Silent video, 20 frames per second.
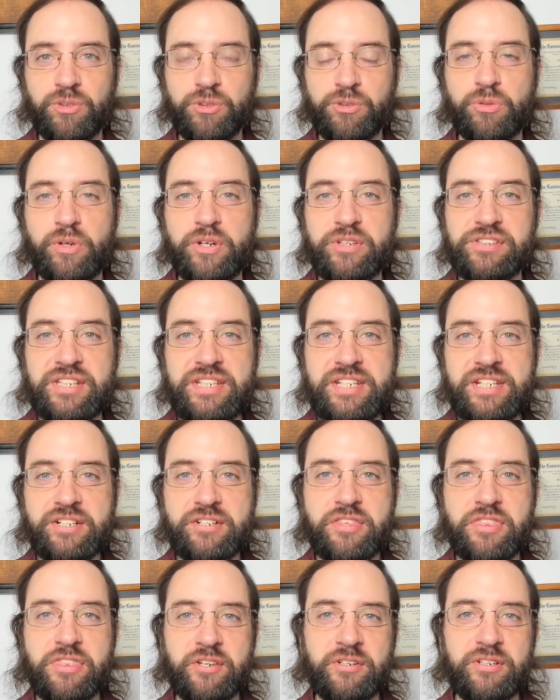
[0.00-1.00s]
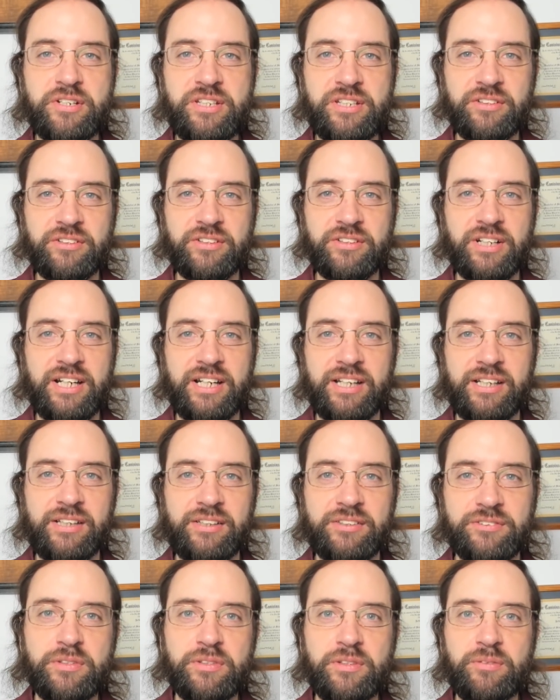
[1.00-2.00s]
which was a near 30 year high
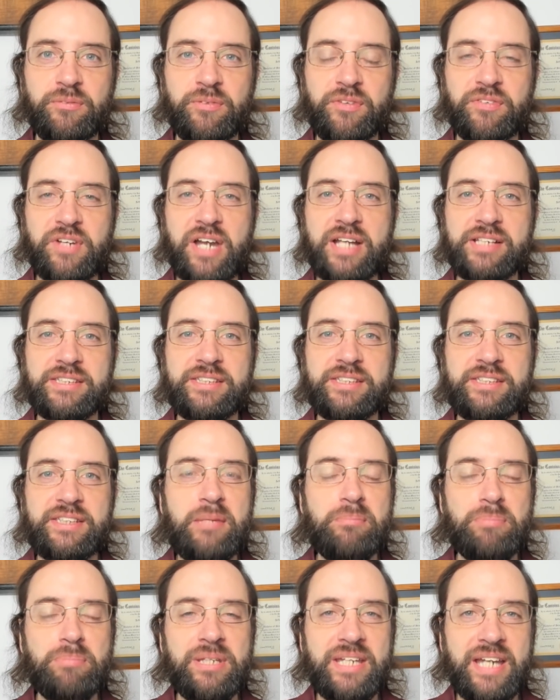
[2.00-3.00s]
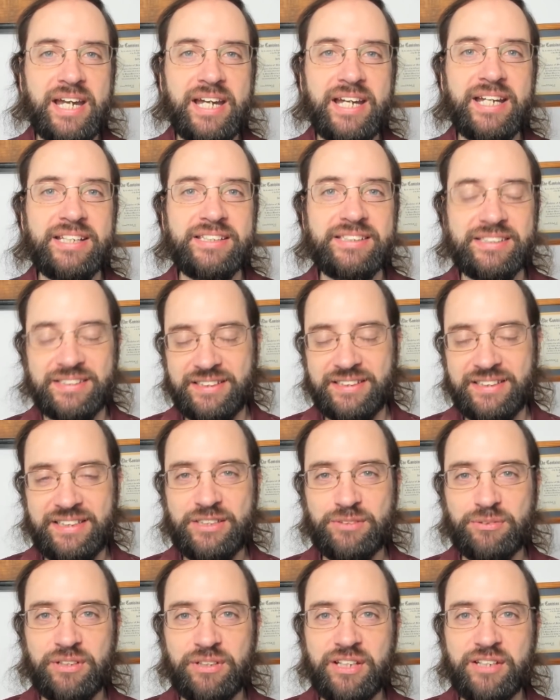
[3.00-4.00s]
we've got CPIs at
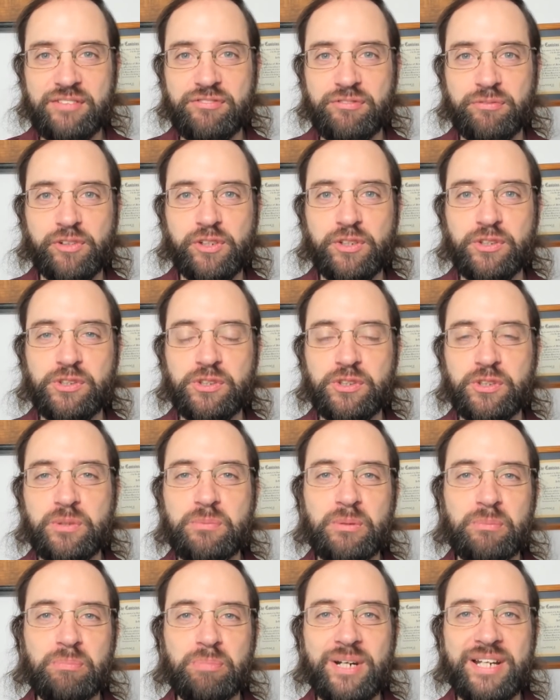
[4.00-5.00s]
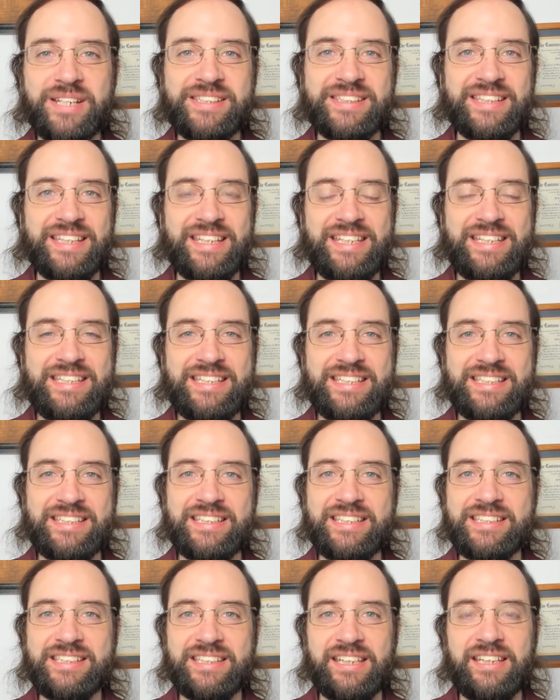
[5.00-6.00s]
least. We have consumer price
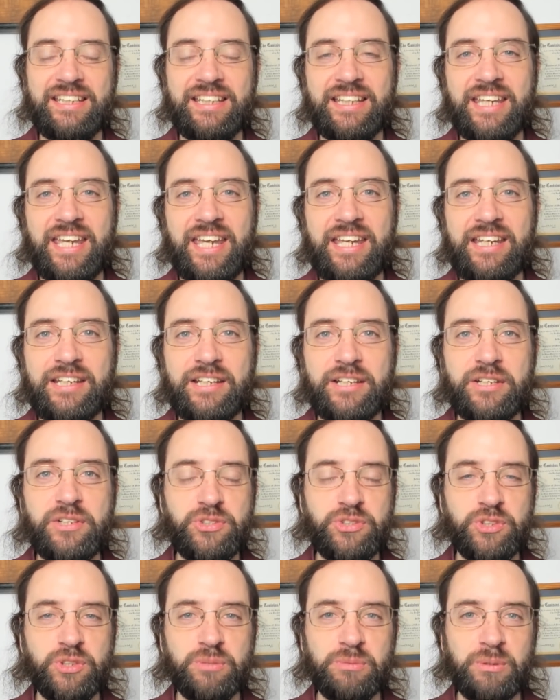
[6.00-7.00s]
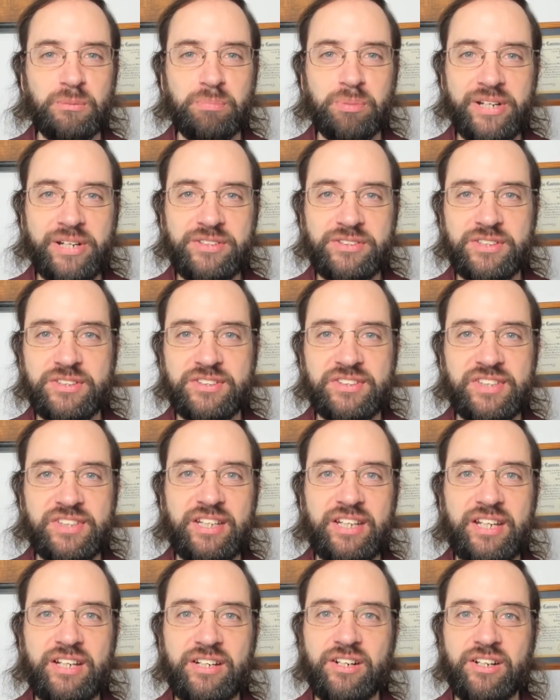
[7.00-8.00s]
indices indicating consumer prices
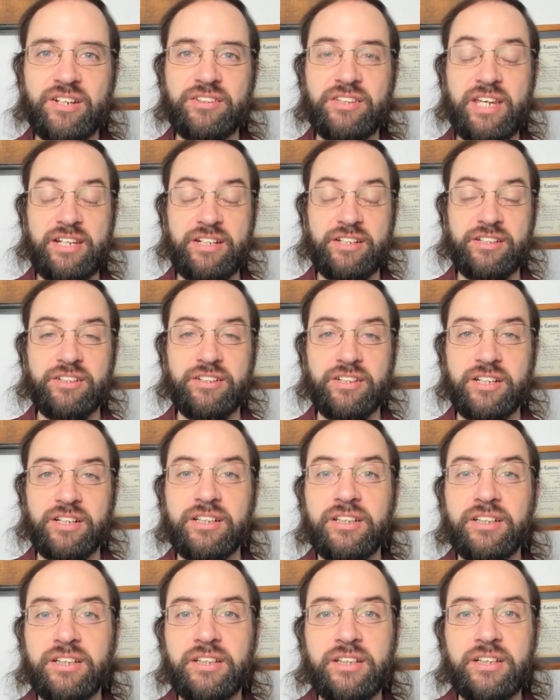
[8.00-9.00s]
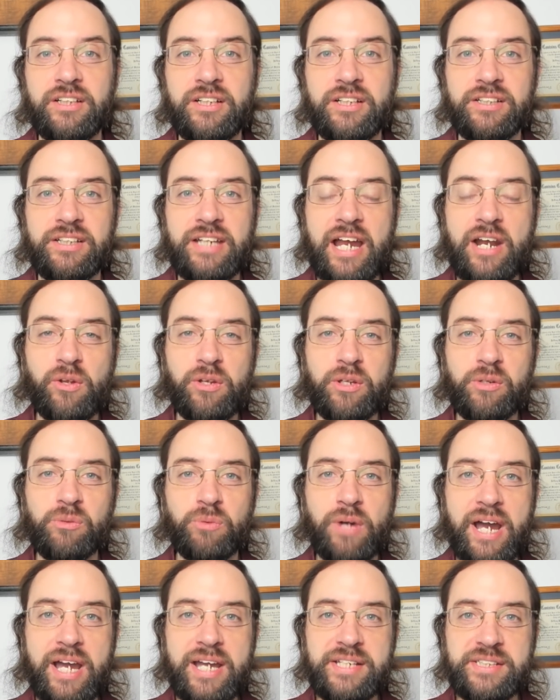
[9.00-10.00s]
that are that are uh, not only
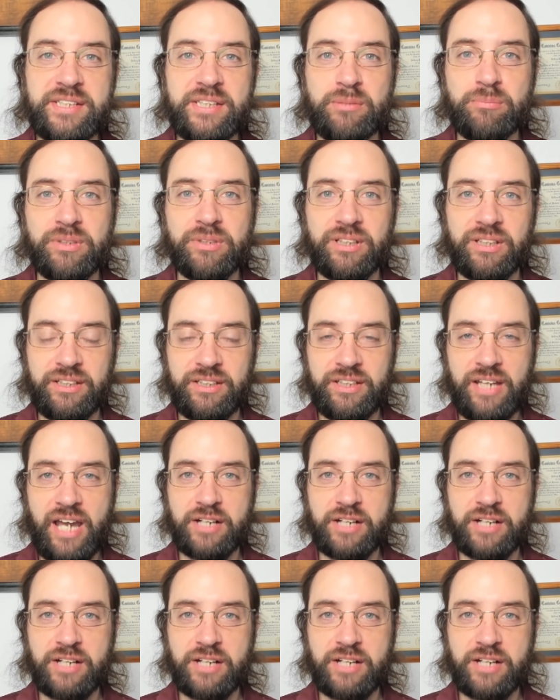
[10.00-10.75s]
rising but in